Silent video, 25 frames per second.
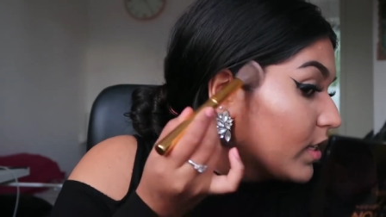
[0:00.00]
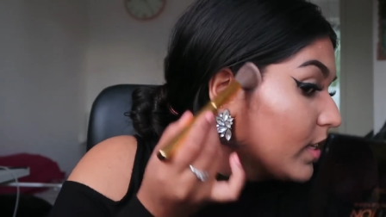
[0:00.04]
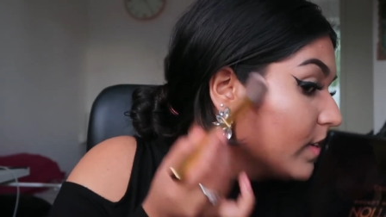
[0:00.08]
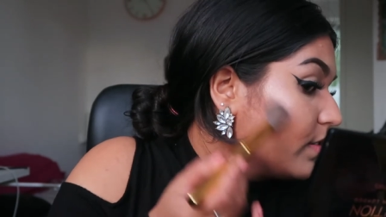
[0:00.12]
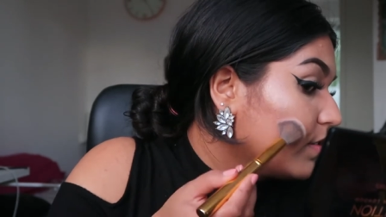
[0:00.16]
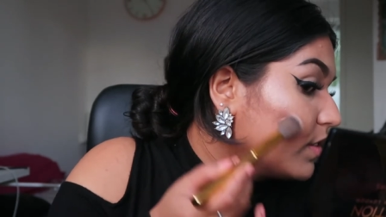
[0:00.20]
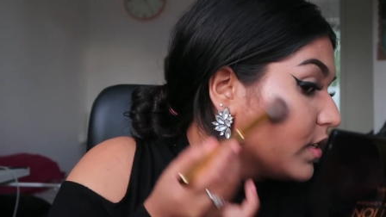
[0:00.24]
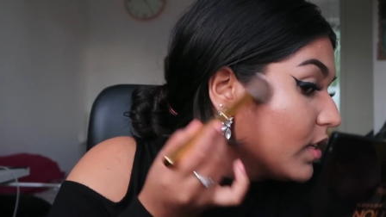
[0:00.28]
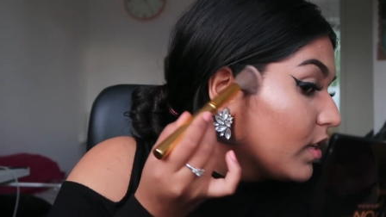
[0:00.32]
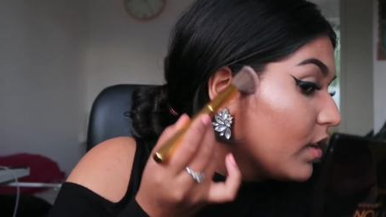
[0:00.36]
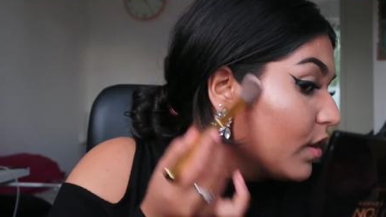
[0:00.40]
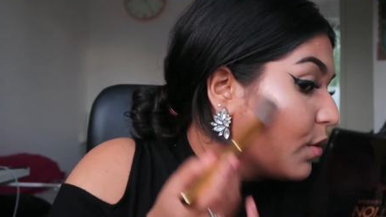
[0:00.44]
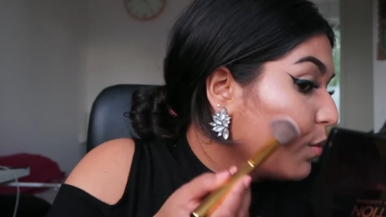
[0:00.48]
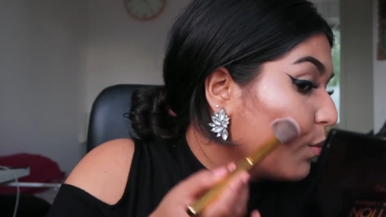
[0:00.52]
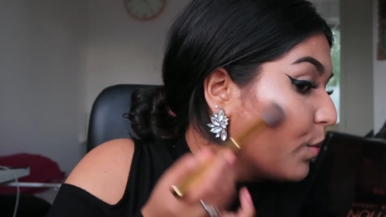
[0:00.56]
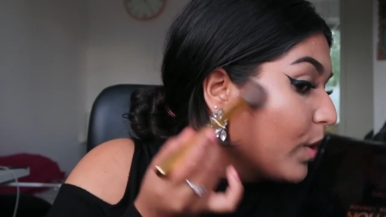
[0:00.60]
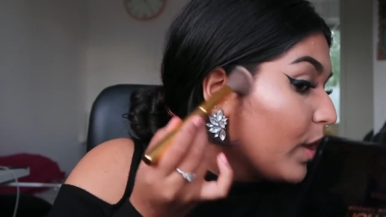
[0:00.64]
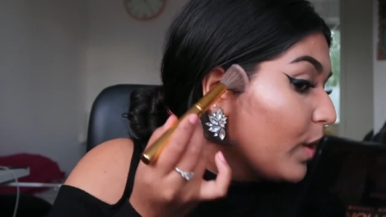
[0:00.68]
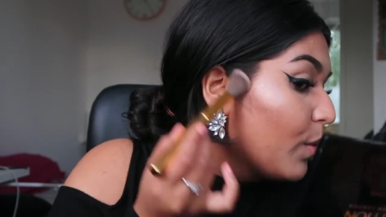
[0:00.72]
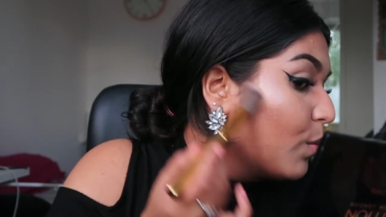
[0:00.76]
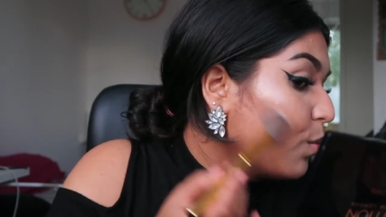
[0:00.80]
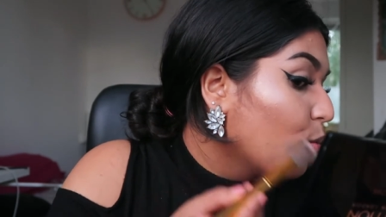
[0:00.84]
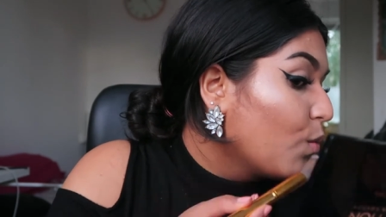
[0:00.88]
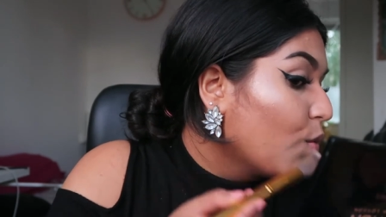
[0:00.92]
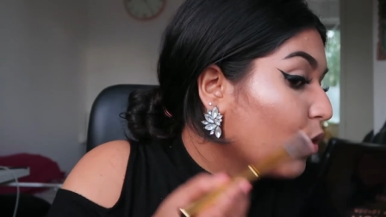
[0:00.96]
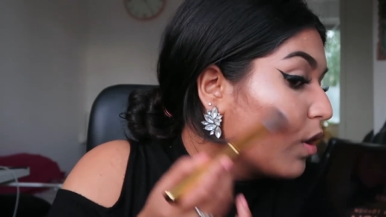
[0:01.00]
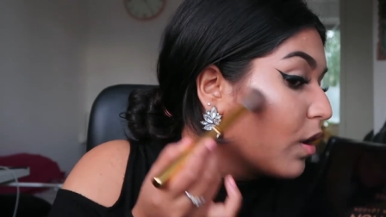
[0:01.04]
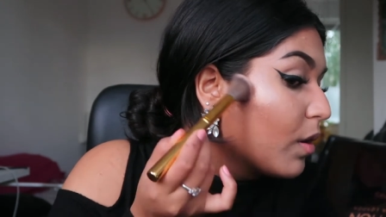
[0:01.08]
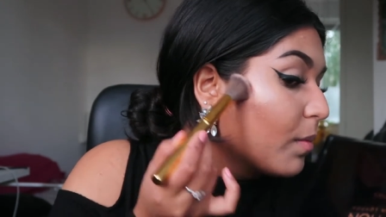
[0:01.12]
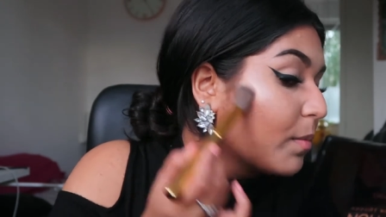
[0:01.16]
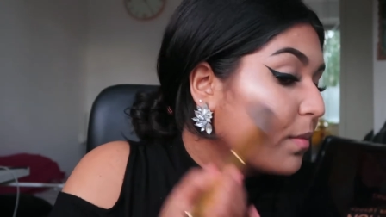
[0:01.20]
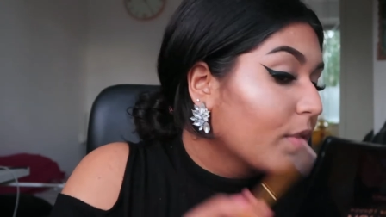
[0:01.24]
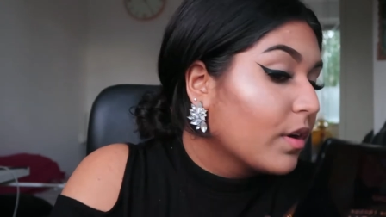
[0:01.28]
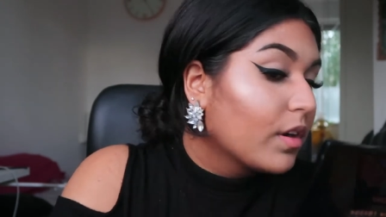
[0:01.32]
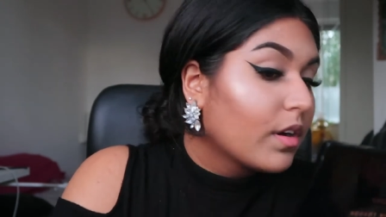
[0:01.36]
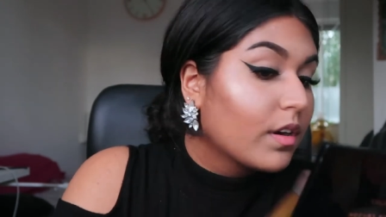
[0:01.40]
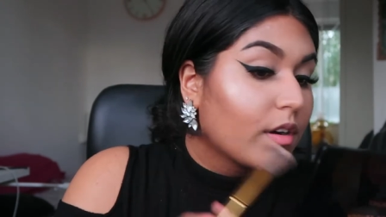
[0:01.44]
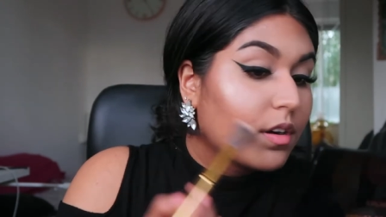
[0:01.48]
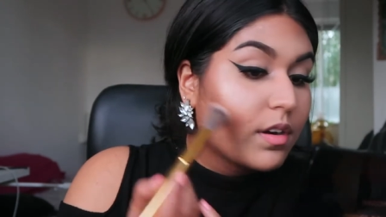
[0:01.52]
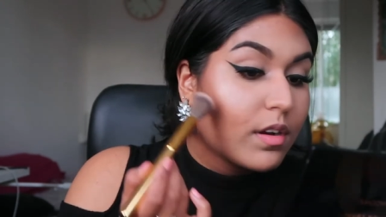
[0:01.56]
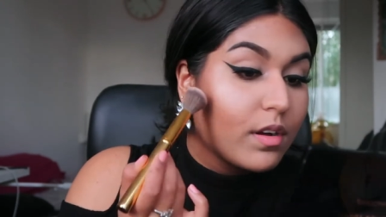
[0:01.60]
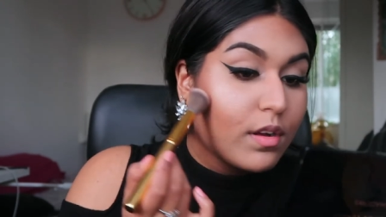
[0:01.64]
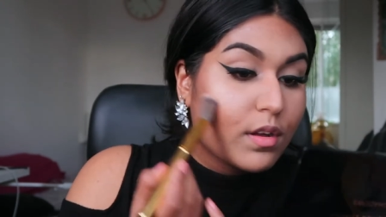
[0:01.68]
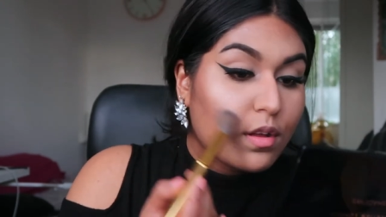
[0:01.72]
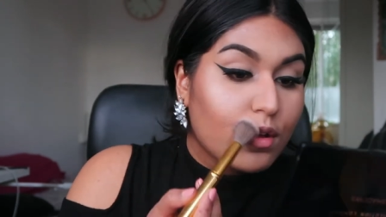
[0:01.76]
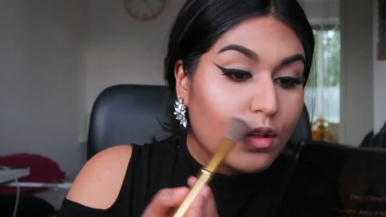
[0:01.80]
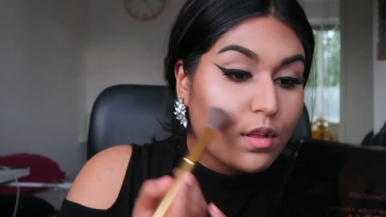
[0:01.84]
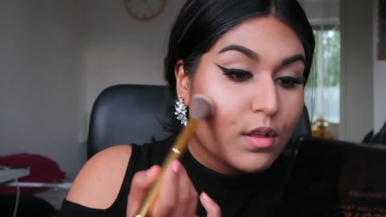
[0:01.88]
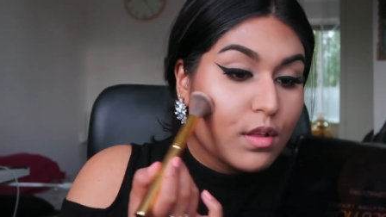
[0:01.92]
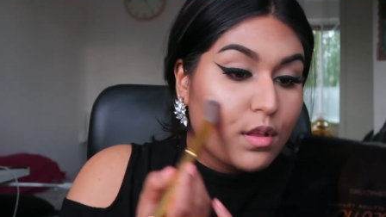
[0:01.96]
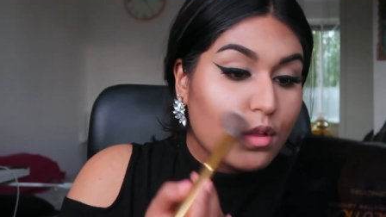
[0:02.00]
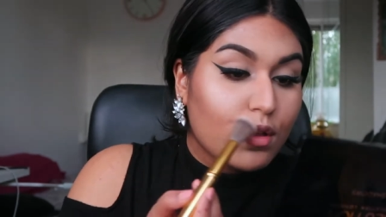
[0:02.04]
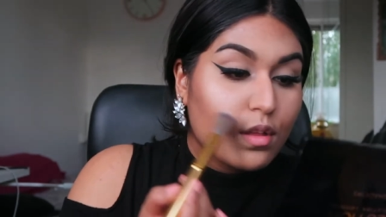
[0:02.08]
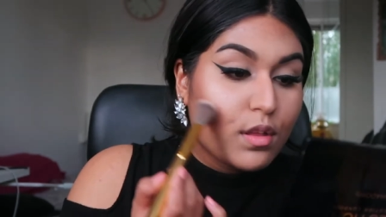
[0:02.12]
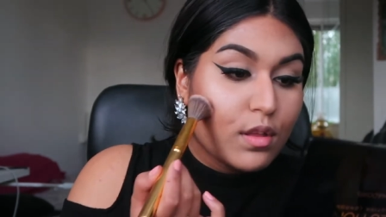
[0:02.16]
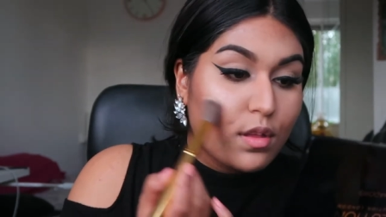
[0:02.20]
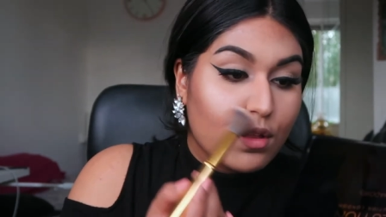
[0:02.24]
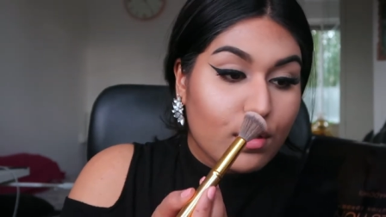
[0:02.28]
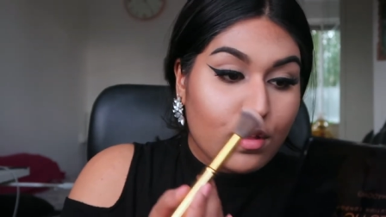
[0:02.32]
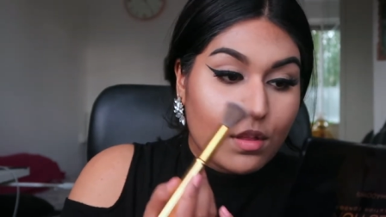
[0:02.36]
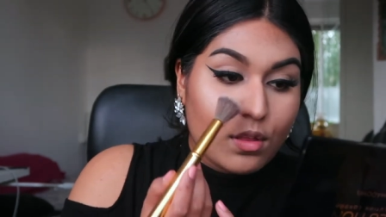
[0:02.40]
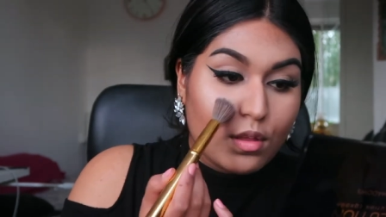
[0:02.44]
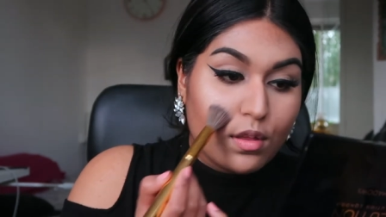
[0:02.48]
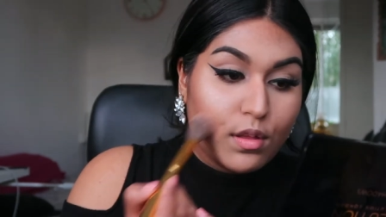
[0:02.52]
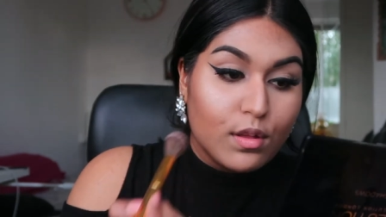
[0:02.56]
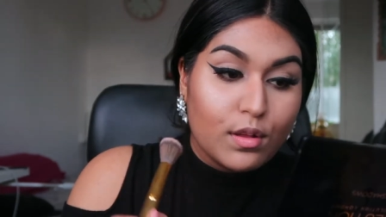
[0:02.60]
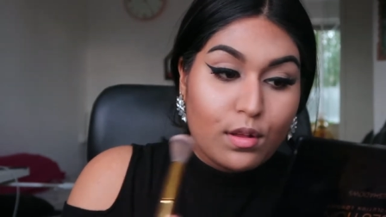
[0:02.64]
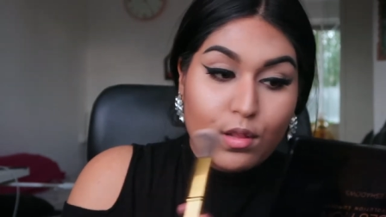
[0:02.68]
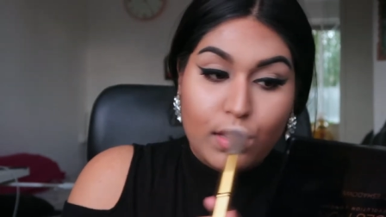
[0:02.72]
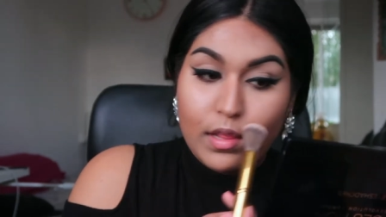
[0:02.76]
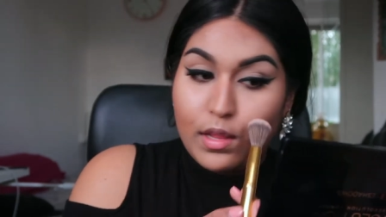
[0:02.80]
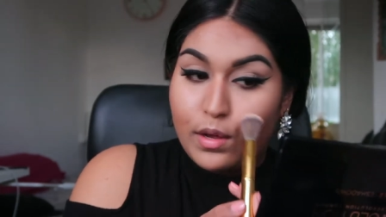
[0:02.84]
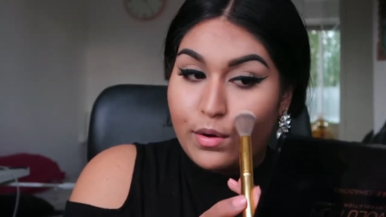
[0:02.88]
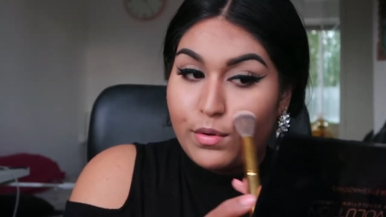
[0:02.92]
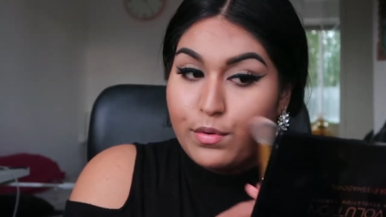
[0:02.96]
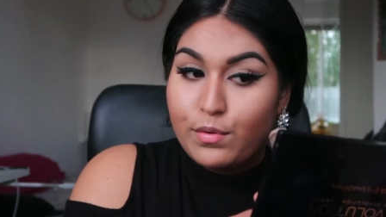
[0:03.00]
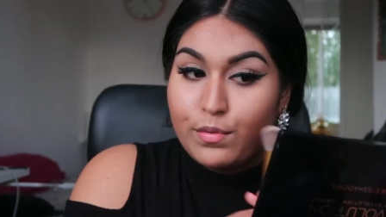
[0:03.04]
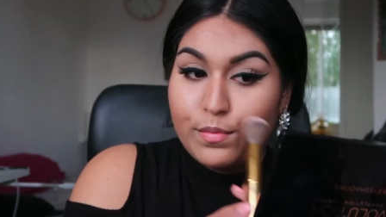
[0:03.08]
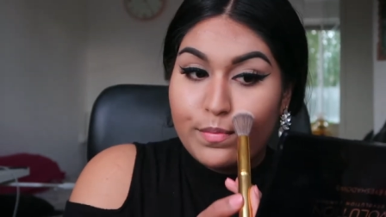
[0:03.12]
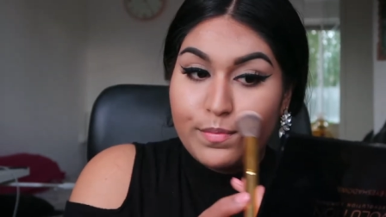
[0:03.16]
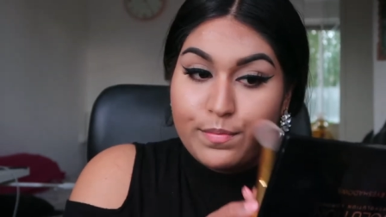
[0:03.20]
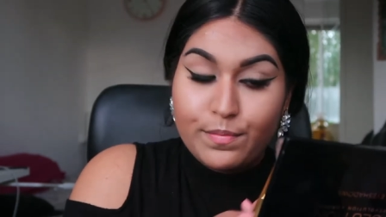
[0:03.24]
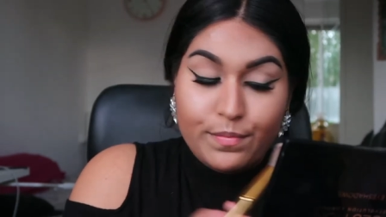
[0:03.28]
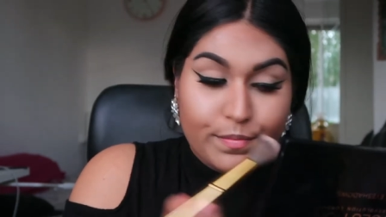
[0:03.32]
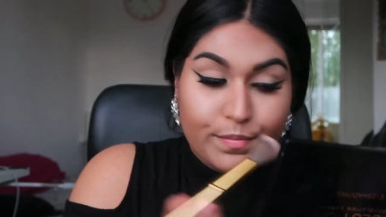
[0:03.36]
gives it a way warmer glow.